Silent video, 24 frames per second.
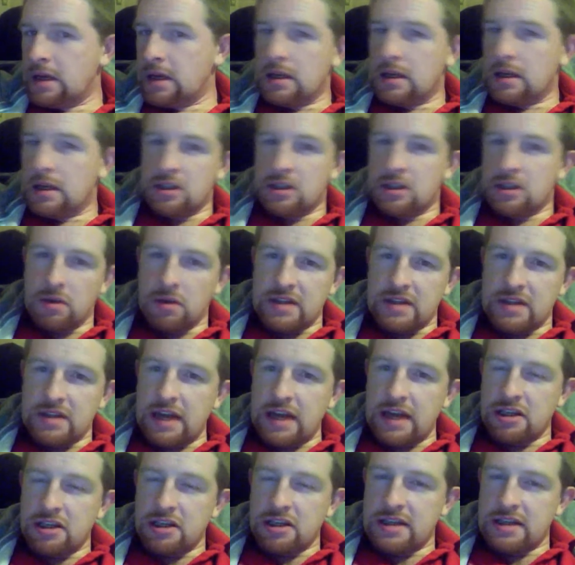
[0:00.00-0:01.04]
So the
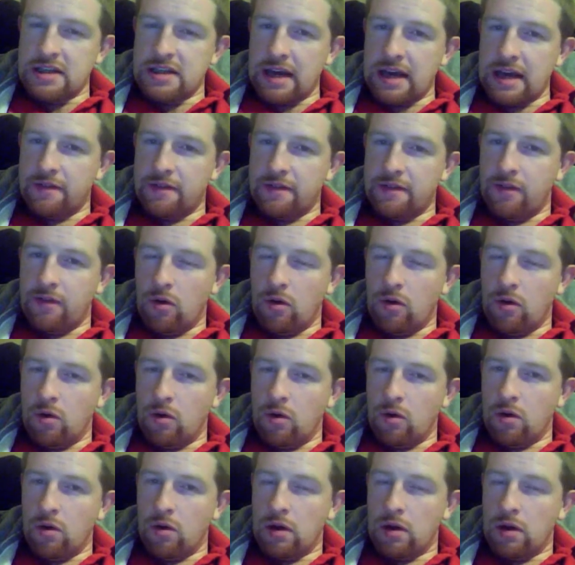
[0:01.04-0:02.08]
stage is set
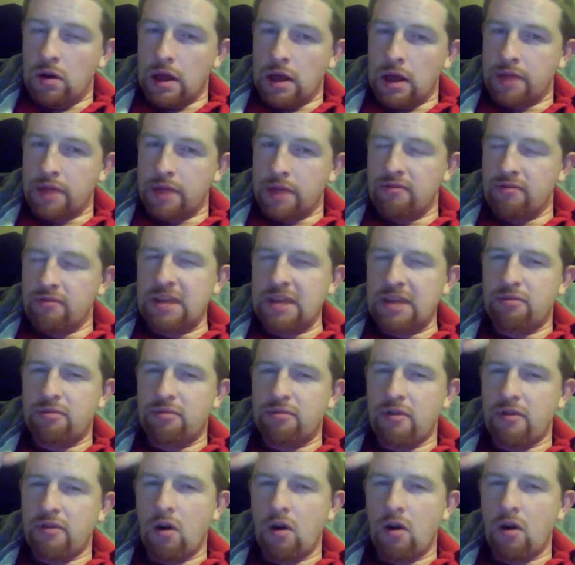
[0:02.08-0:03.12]
for a
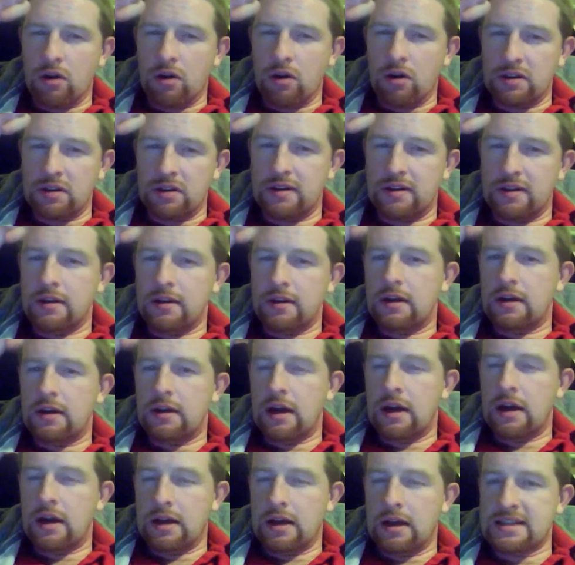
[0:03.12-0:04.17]
three-pronged
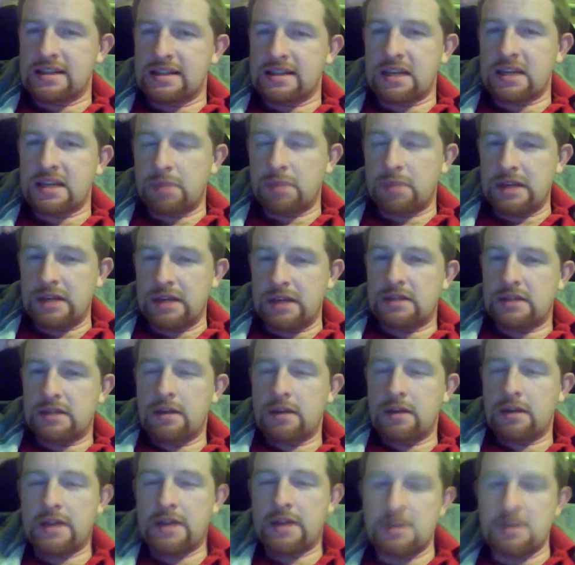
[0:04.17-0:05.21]
set piece. Now
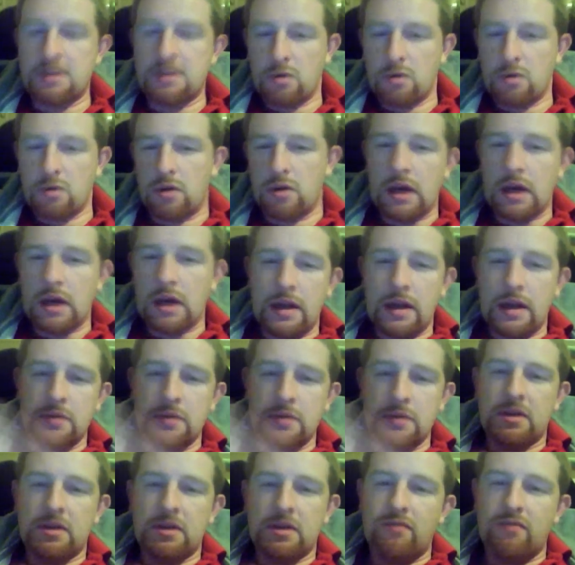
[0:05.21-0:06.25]
this
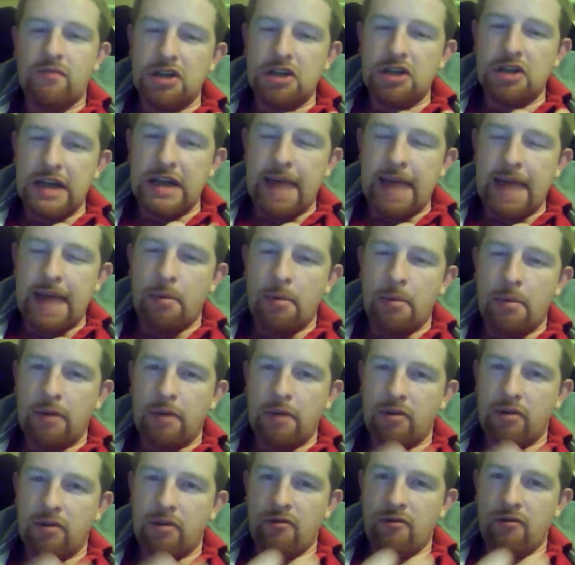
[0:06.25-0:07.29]
was originally came about
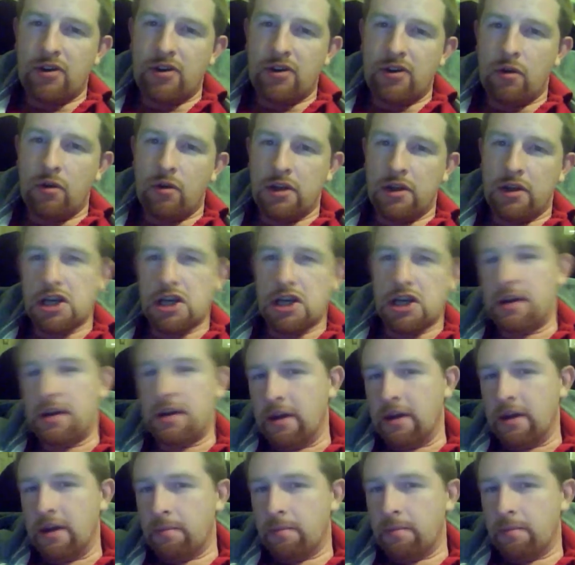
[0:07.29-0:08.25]
during Return of the Jedi.